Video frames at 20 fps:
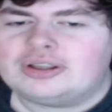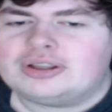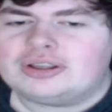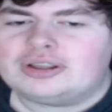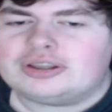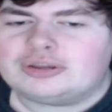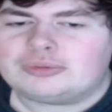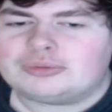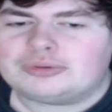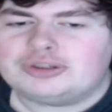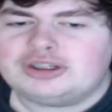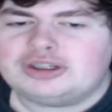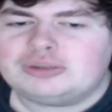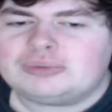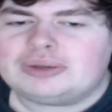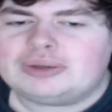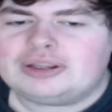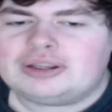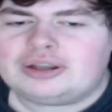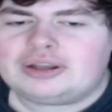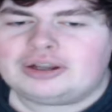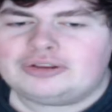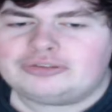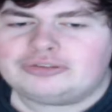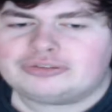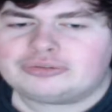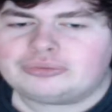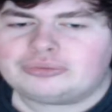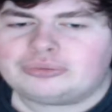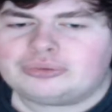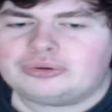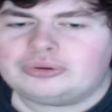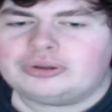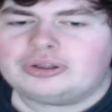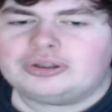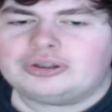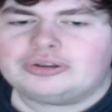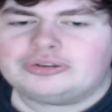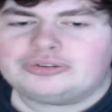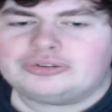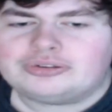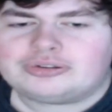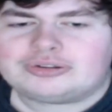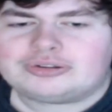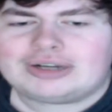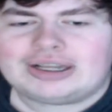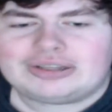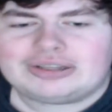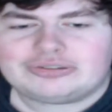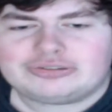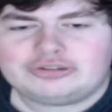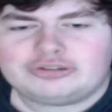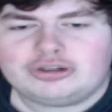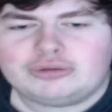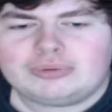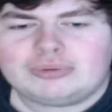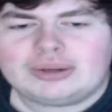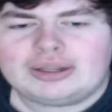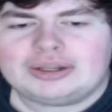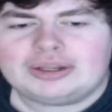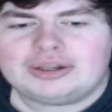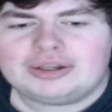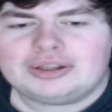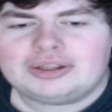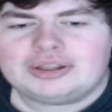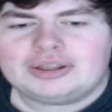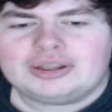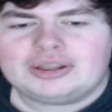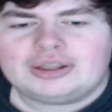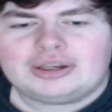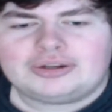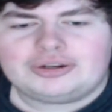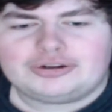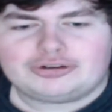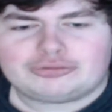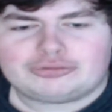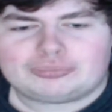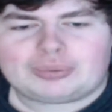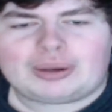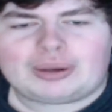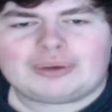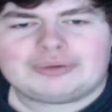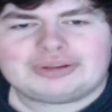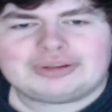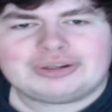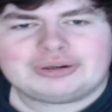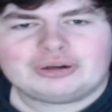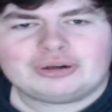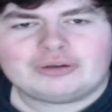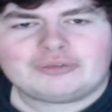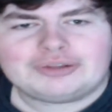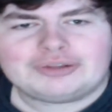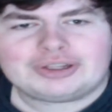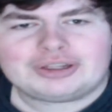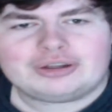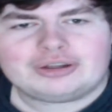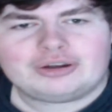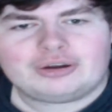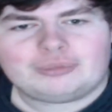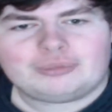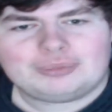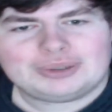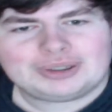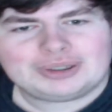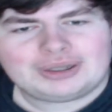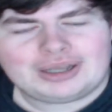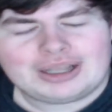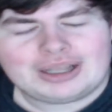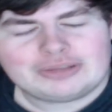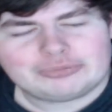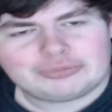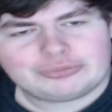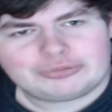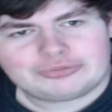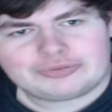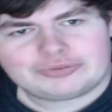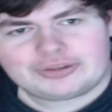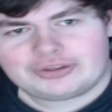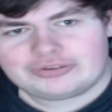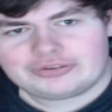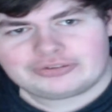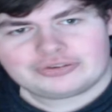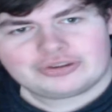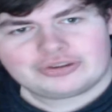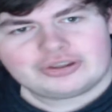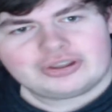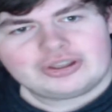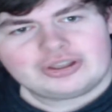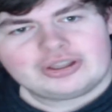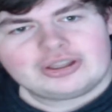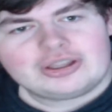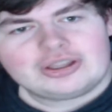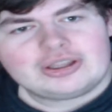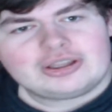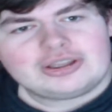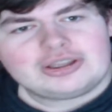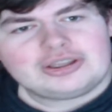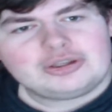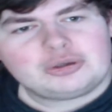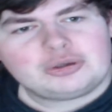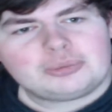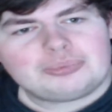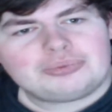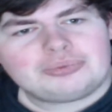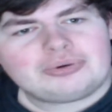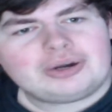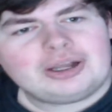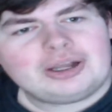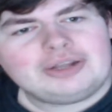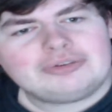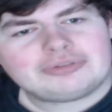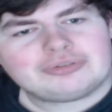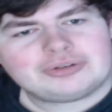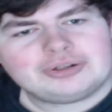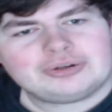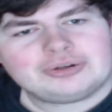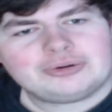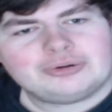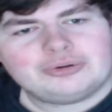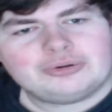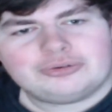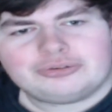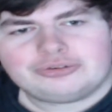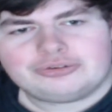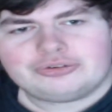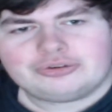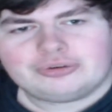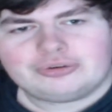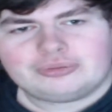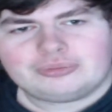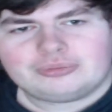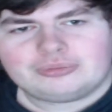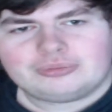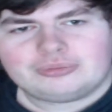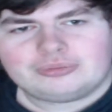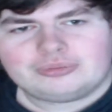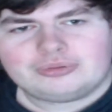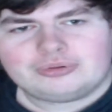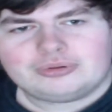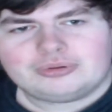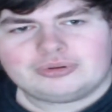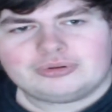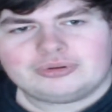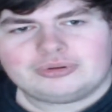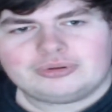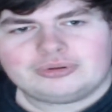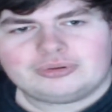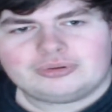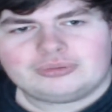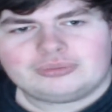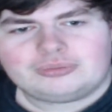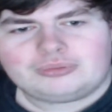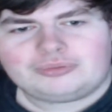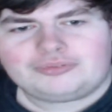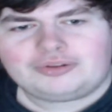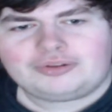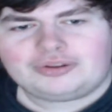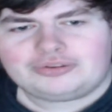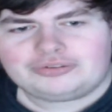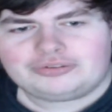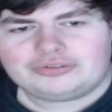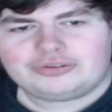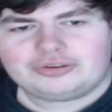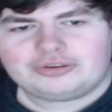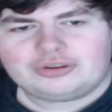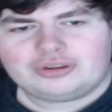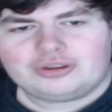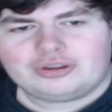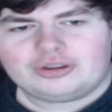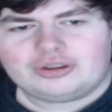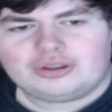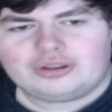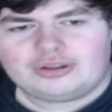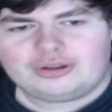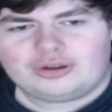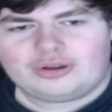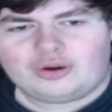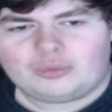You're a UA high school, class 2A, an aspiring hero like... Oh my god, eyes was face. You applied for heroes with us. Oh